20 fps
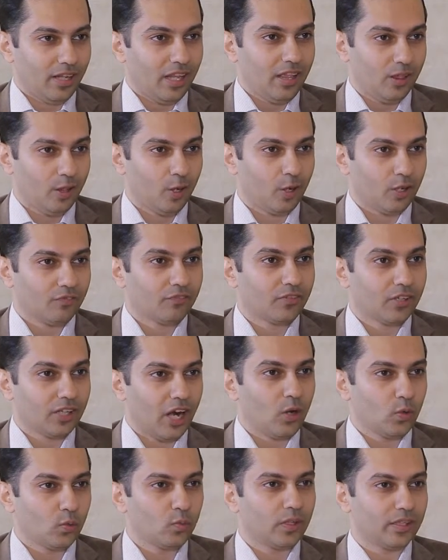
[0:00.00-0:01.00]
a lot of
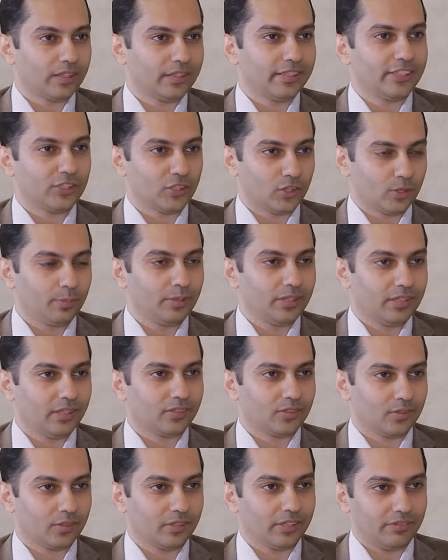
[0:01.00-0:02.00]
groundwork needs to be
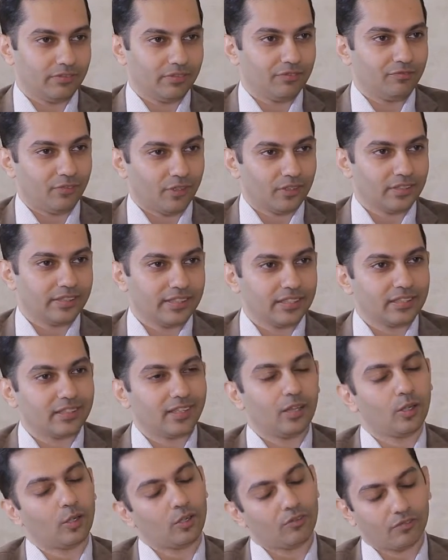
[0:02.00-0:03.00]
done. So even for this,
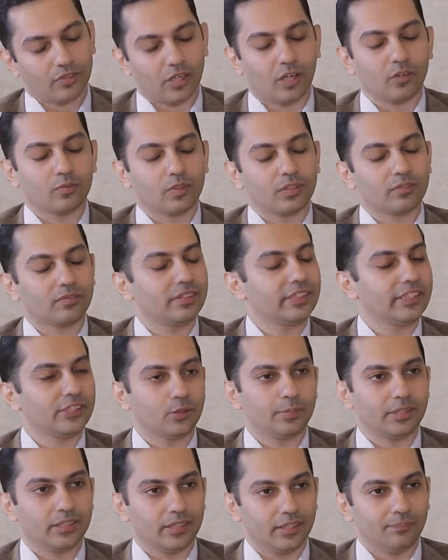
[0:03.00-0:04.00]
a lot of groundwork will
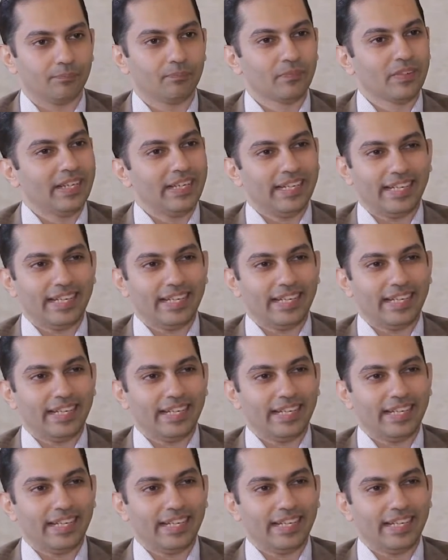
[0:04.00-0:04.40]
need to be done.